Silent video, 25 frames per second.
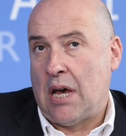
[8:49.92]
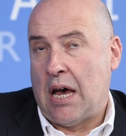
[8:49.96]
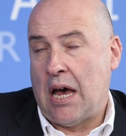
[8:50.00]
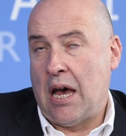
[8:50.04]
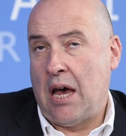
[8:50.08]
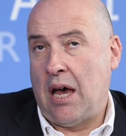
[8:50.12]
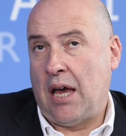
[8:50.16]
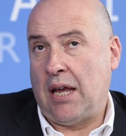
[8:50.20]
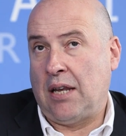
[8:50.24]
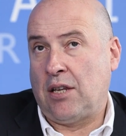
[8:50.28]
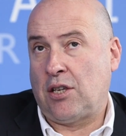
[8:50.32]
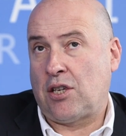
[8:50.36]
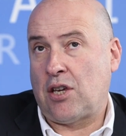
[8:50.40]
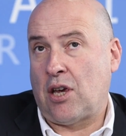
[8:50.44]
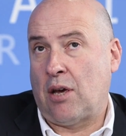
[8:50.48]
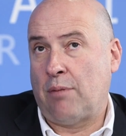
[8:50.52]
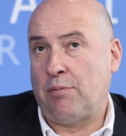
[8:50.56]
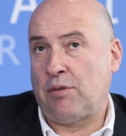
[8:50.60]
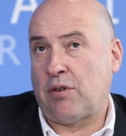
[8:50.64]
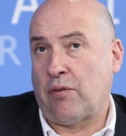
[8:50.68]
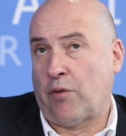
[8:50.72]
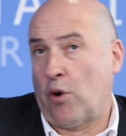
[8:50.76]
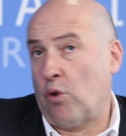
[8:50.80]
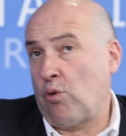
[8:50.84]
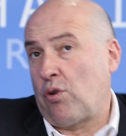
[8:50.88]
In
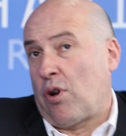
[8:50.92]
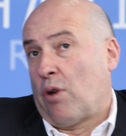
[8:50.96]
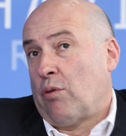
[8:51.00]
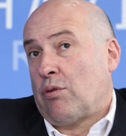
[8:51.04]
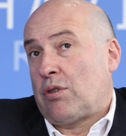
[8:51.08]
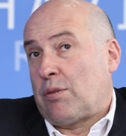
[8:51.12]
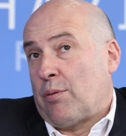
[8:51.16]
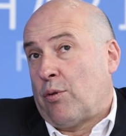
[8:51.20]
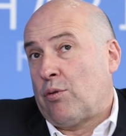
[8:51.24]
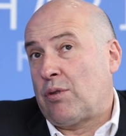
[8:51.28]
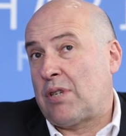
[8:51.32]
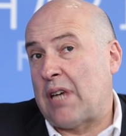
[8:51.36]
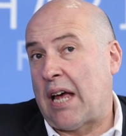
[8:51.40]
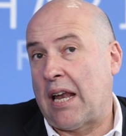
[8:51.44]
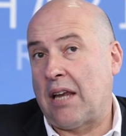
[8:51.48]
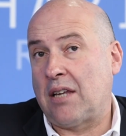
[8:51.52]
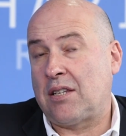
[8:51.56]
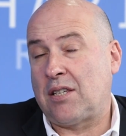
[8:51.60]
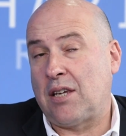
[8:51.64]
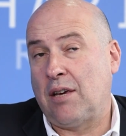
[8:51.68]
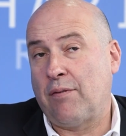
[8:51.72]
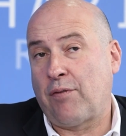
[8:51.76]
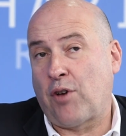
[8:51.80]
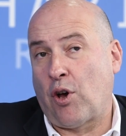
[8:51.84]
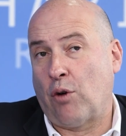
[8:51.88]
terms of all-cause
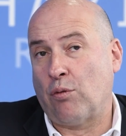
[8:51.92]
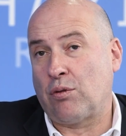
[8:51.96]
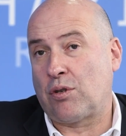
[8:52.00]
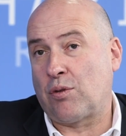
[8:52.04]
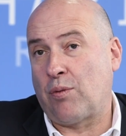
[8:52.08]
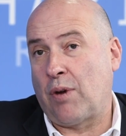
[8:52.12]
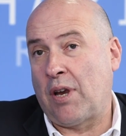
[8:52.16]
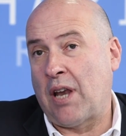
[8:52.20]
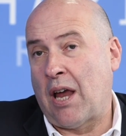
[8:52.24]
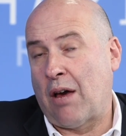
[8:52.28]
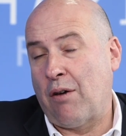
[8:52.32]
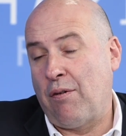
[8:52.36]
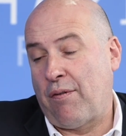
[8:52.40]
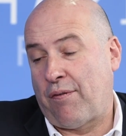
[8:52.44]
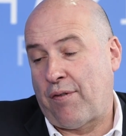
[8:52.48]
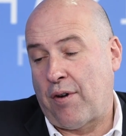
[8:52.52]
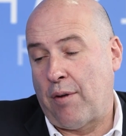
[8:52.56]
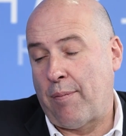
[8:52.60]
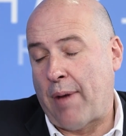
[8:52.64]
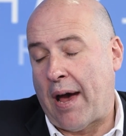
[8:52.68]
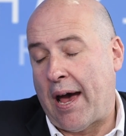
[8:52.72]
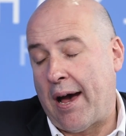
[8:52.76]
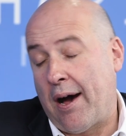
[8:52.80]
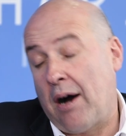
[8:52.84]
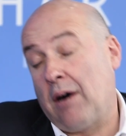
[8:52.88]
mortality, of course, we know
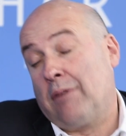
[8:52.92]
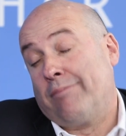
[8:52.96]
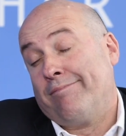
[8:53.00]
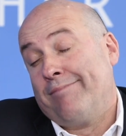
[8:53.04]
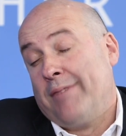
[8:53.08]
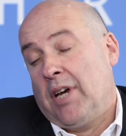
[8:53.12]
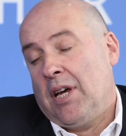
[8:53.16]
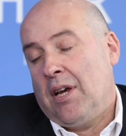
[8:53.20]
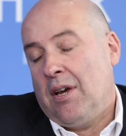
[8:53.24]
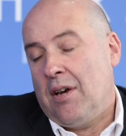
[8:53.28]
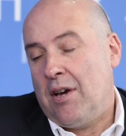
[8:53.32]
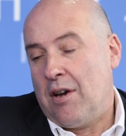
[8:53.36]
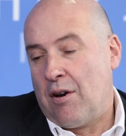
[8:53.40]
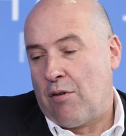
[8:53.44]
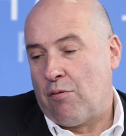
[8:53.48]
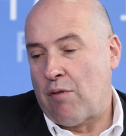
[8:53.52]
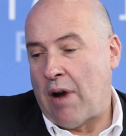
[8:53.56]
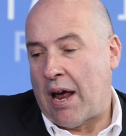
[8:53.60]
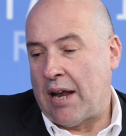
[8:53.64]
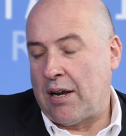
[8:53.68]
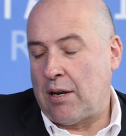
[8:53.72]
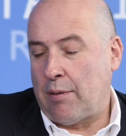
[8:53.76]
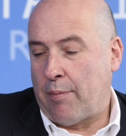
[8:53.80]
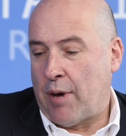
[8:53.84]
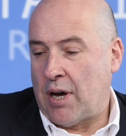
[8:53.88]
from our
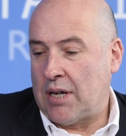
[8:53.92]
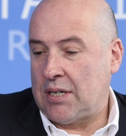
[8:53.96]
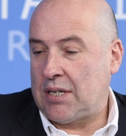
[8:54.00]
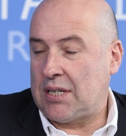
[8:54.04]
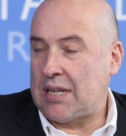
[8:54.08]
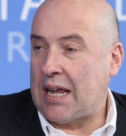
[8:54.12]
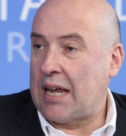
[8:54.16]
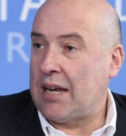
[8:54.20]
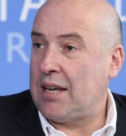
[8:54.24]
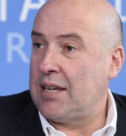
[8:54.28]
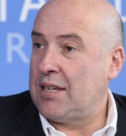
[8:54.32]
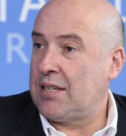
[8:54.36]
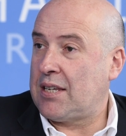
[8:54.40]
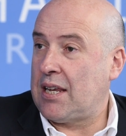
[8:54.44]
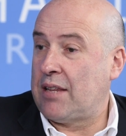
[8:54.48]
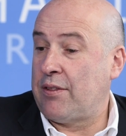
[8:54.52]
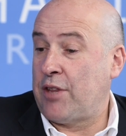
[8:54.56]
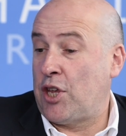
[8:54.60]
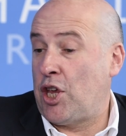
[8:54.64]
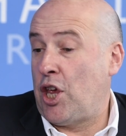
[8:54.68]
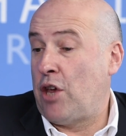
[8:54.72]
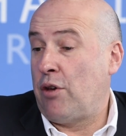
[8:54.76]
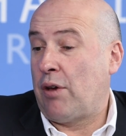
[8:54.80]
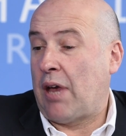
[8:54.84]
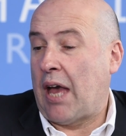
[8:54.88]
randomised studies in
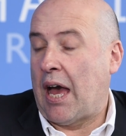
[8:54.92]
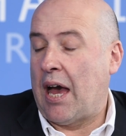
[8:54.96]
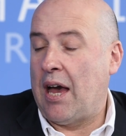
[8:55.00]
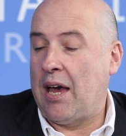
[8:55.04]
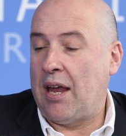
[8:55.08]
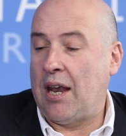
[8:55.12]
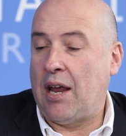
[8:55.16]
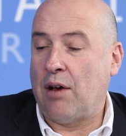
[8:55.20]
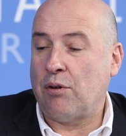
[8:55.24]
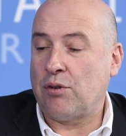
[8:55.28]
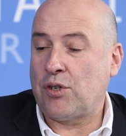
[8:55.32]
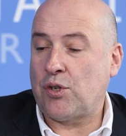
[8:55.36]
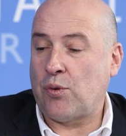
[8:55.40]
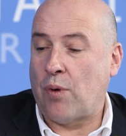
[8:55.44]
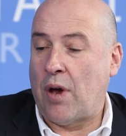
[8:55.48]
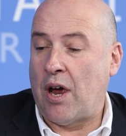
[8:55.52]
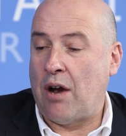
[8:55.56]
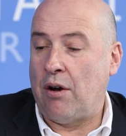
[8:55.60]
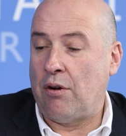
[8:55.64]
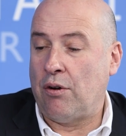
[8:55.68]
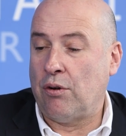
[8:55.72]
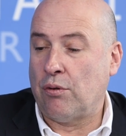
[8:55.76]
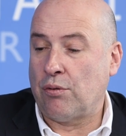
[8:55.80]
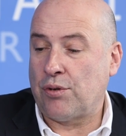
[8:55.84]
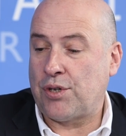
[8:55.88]
the UK and
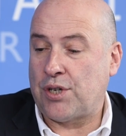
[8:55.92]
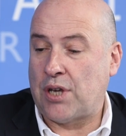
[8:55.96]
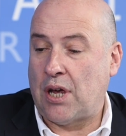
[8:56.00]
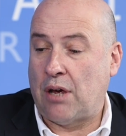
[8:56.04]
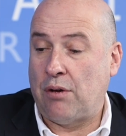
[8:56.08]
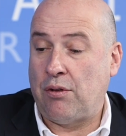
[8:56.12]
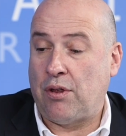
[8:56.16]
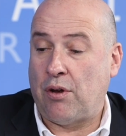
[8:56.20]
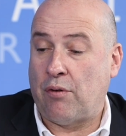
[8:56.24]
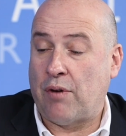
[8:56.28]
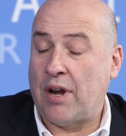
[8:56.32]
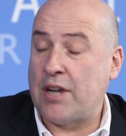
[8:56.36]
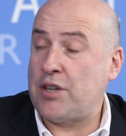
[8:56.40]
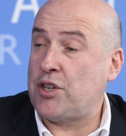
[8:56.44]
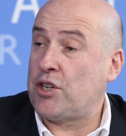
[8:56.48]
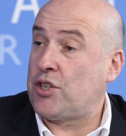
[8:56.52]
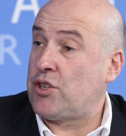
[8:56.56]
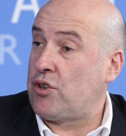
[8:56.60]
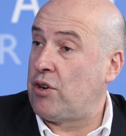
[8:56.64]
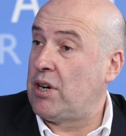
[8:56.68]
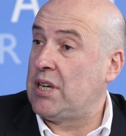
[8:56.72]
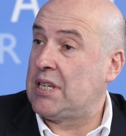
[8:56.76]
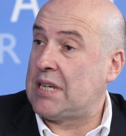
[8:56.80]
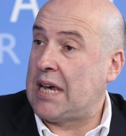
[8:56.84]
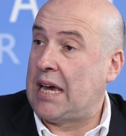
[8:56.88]
elsewhere, and also the
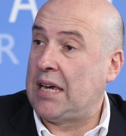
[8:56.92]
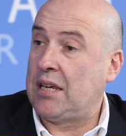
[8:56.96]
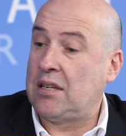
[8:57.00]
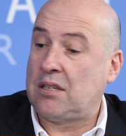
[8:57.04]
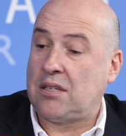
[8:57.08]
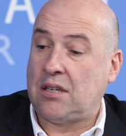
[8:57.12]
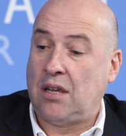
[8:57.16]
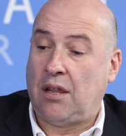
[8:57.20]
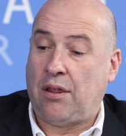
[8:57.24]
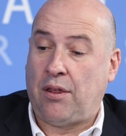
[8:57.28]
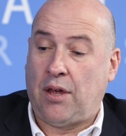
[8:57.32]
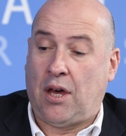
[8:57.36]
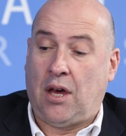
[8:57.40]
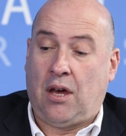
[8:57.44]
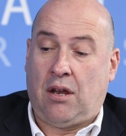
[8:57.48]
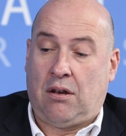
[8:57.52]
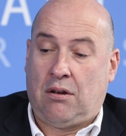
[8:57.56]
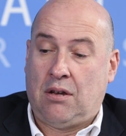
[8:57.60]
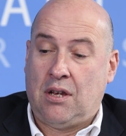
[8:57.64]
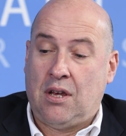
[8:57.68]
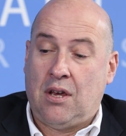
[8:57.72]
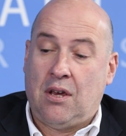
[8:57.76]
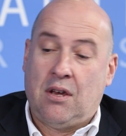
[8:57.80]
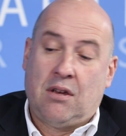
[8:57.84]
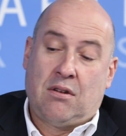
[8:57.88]
registry data, that
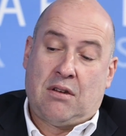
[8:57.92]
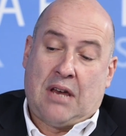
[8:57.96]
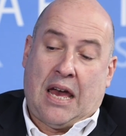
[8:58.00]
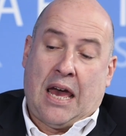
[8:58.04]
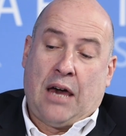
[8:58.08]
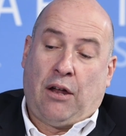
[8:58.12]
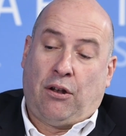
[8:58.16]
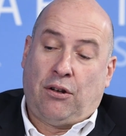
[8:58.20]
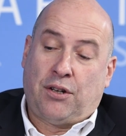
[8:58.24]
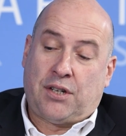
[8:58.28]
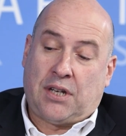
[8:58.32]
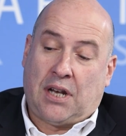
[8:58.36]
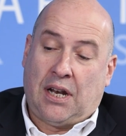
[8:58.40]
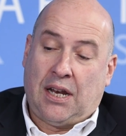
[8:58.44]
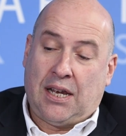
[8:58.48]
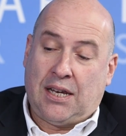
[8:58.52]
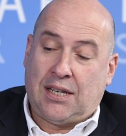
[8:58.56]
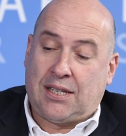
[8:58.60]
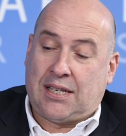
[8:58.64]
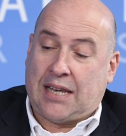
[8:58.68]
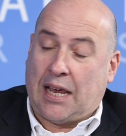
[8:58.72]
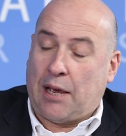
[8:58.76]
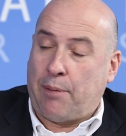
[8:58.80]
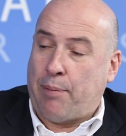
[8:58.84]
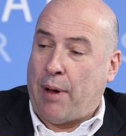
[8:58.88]

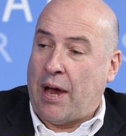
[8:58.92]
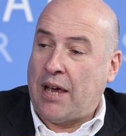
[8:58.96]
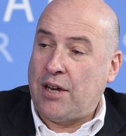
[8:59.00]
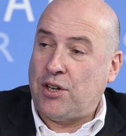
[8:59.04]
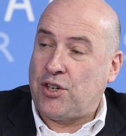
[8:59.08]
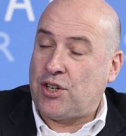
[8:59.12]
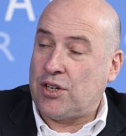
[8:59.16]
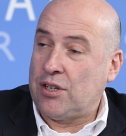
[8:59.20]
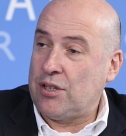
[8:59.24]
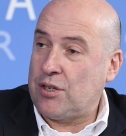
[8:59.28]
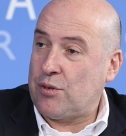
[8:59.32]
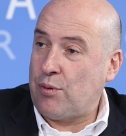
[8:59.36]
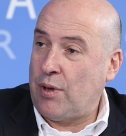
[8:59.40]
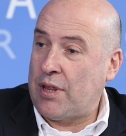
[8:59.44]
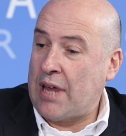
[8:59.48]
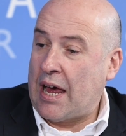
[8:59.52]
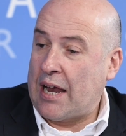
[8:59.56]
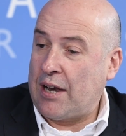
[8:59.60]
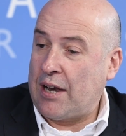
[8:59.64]
elderly sick patients with